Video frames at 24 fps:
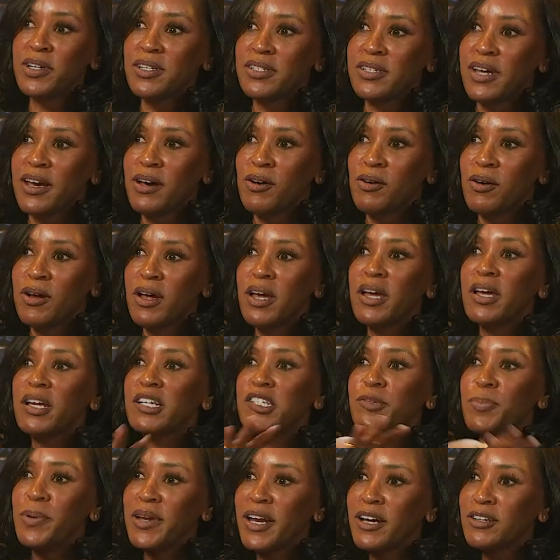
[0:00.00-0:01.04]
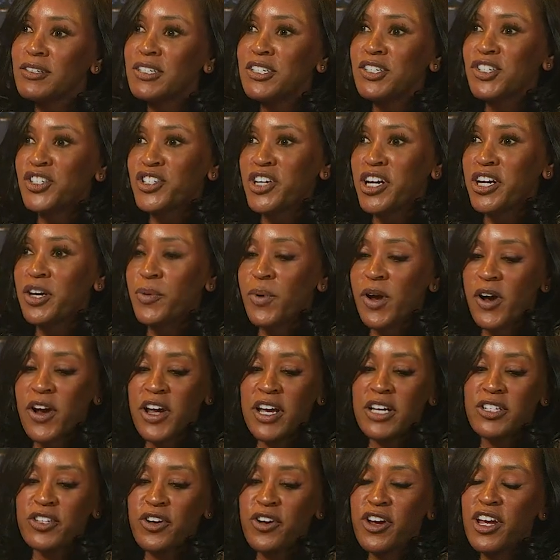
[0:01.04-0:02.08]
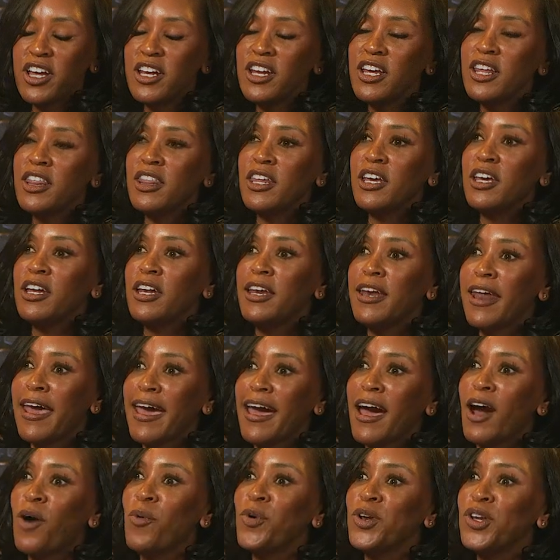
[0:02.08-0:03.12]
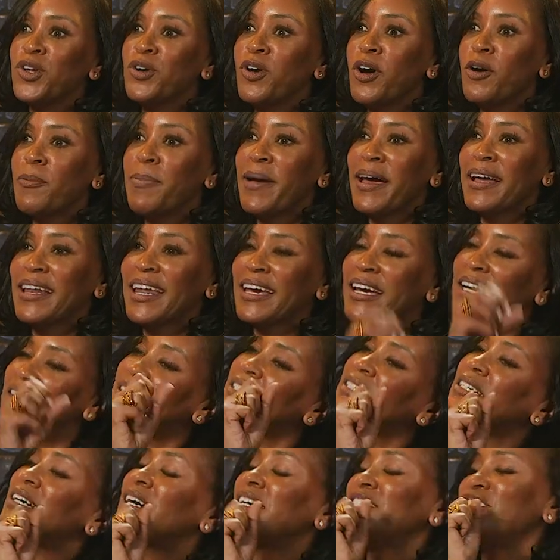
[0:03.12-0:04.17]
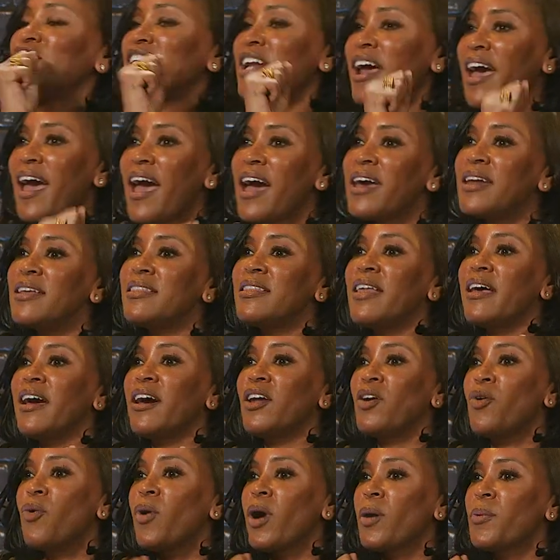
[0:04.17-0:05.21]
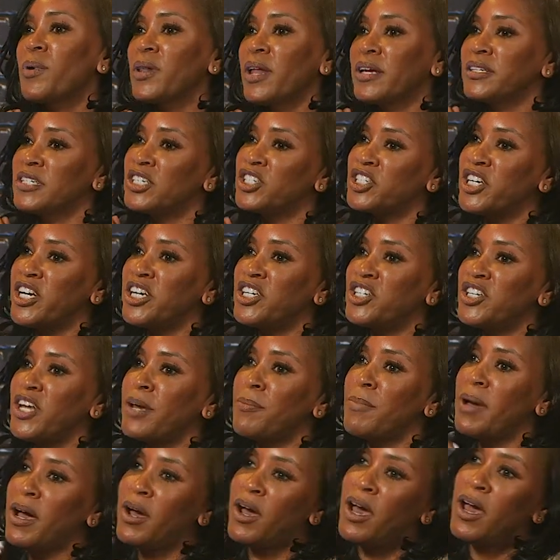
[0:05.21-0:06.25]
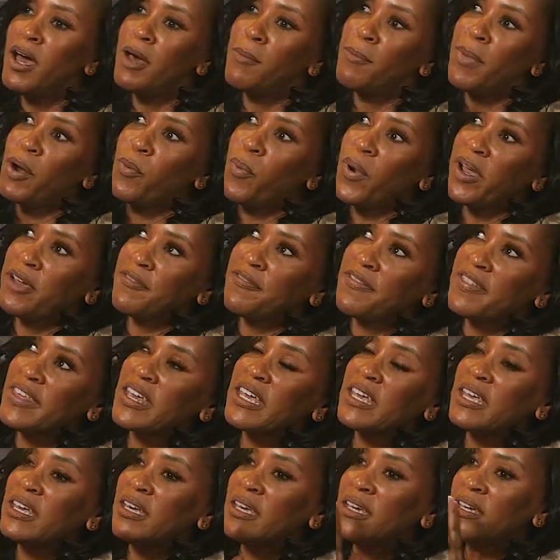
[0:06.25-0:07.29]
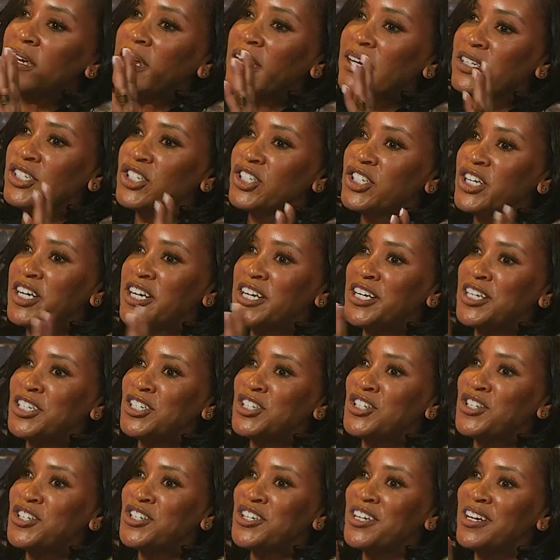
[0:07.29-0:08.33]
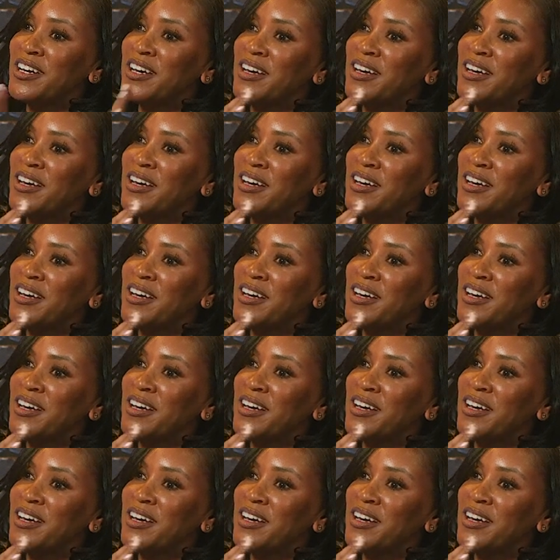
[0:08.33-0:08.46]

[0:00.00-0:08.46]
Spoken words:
is out. It's been out since January. Is there anything now when you go back like, ugh, I should have added that, or I would like to change that? My way of thinking has changed